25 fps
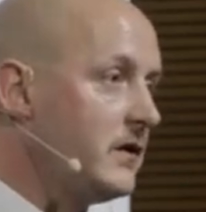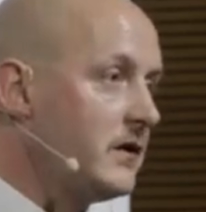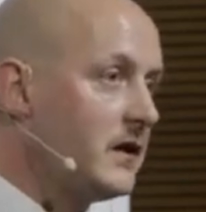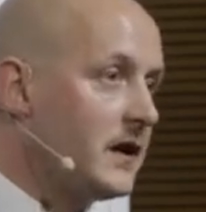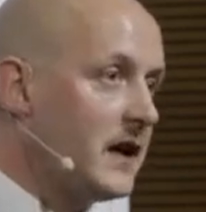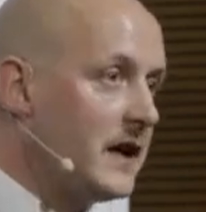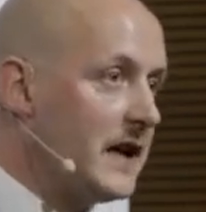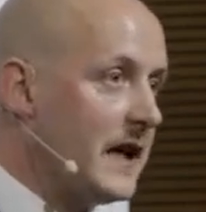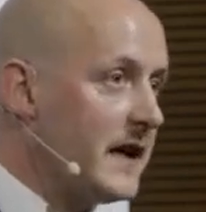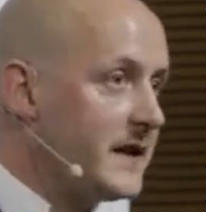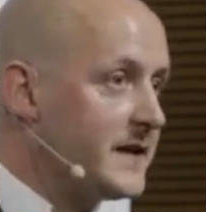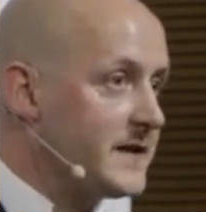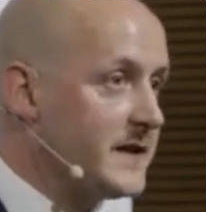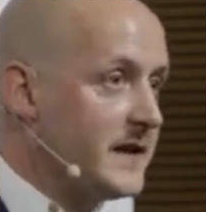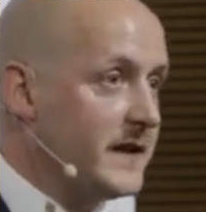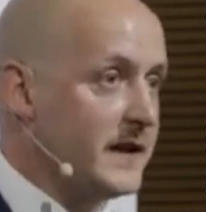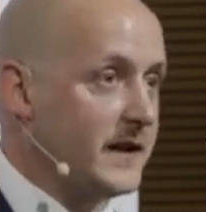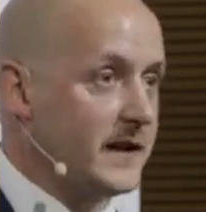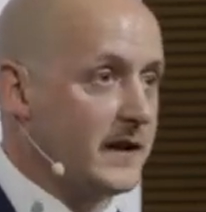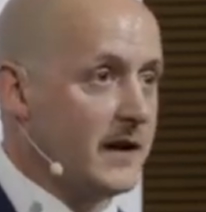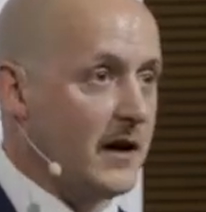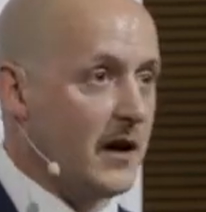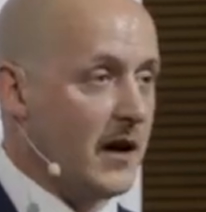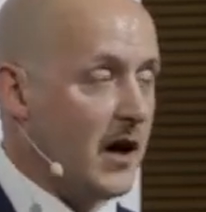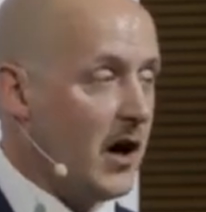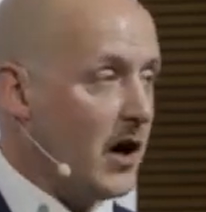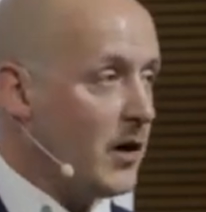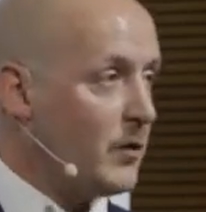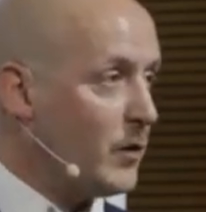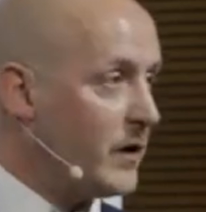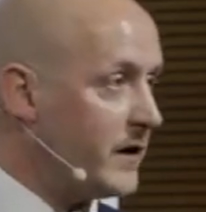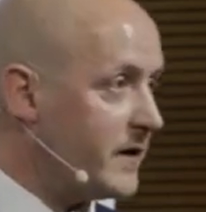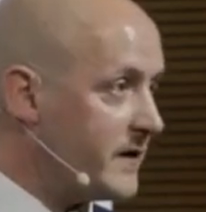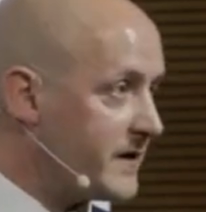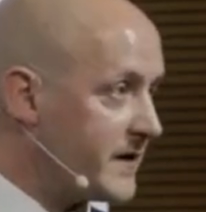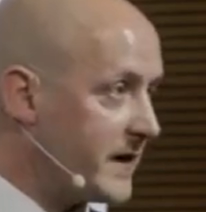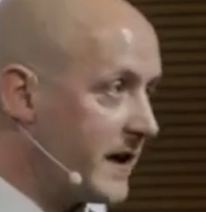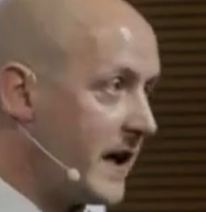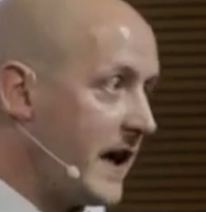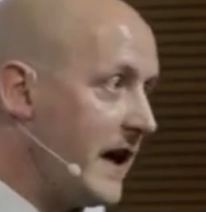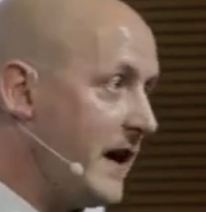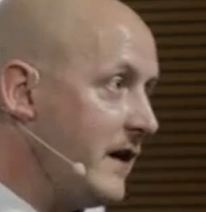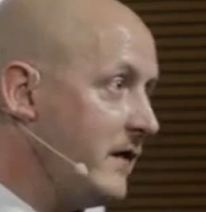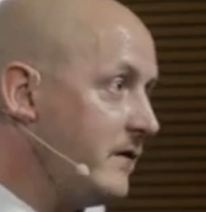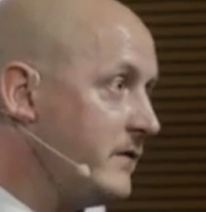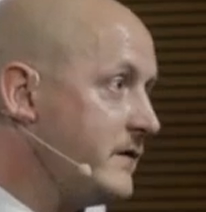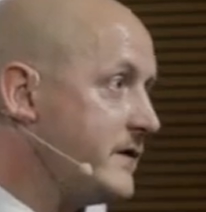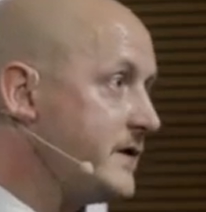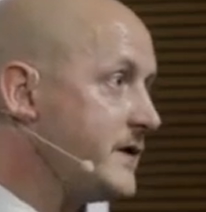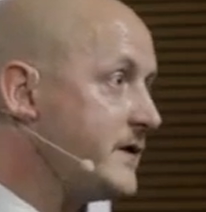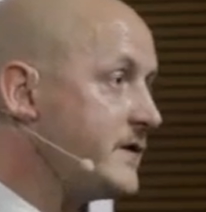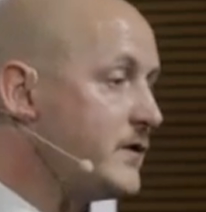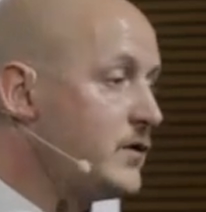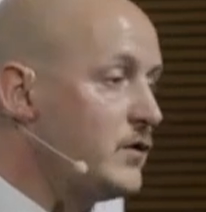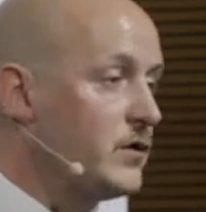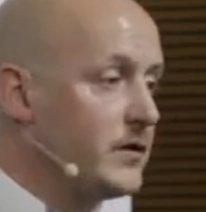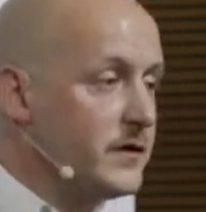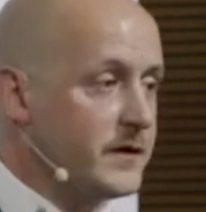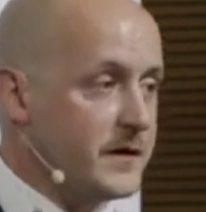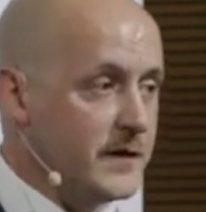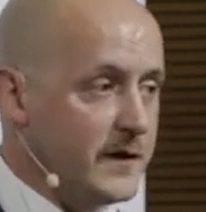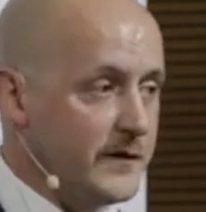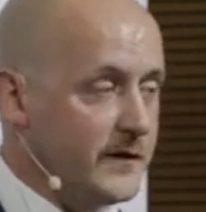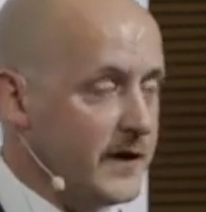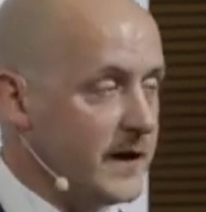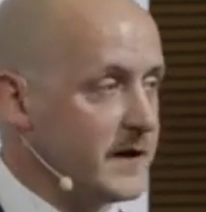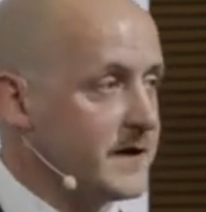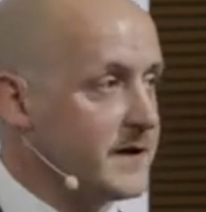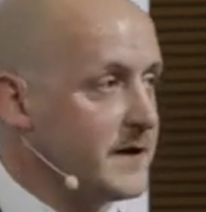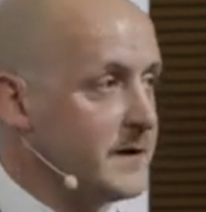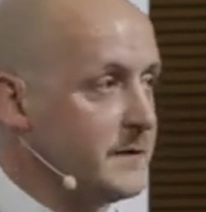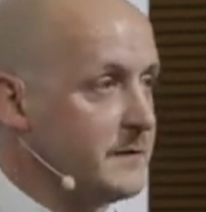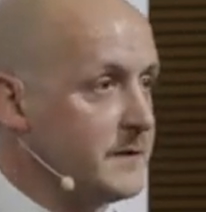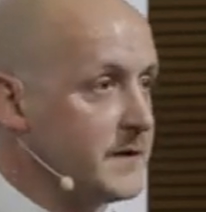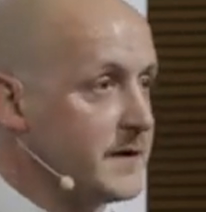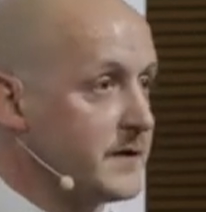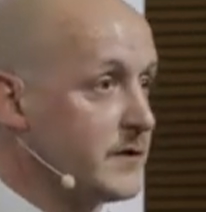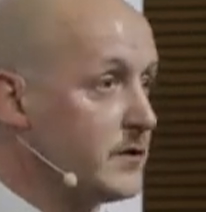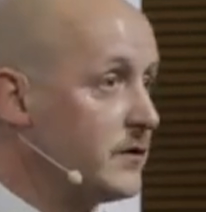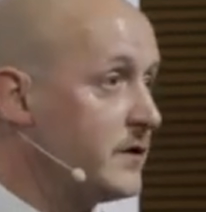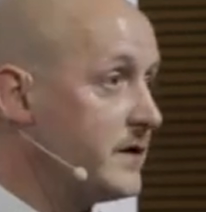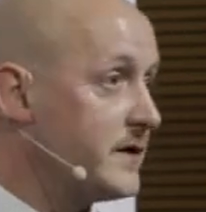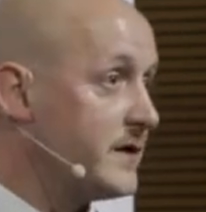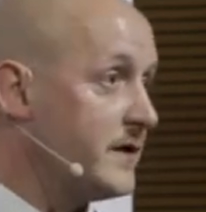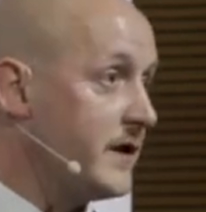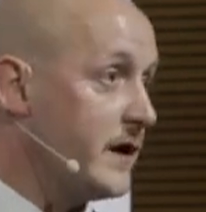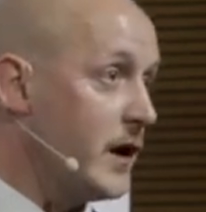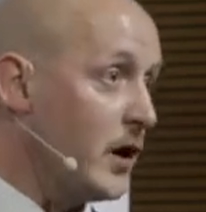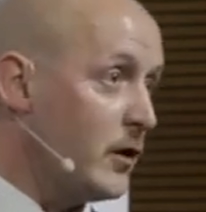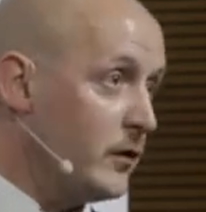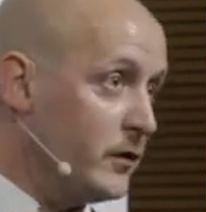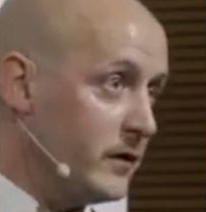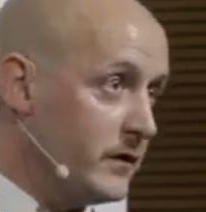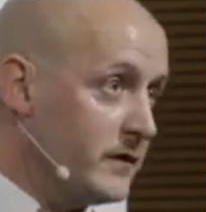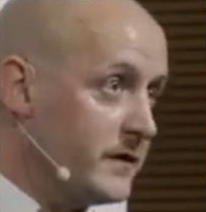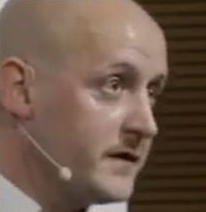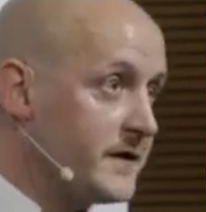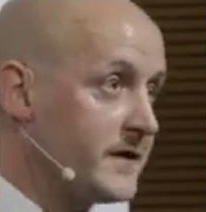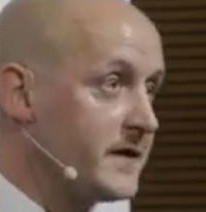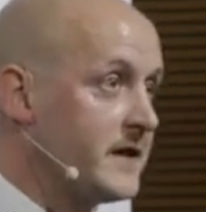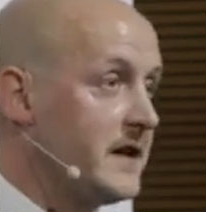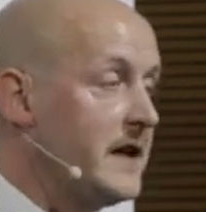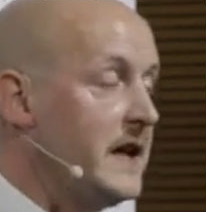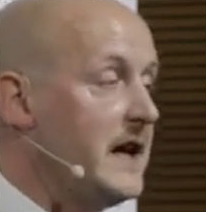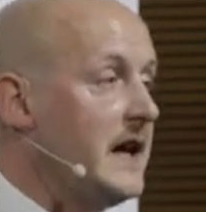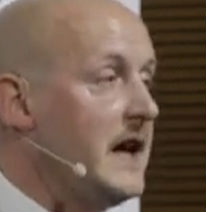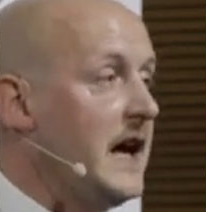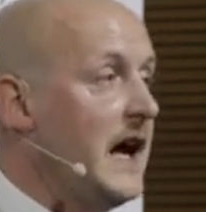collecting eyewitness accounts, talking to the victims, talking to the owners,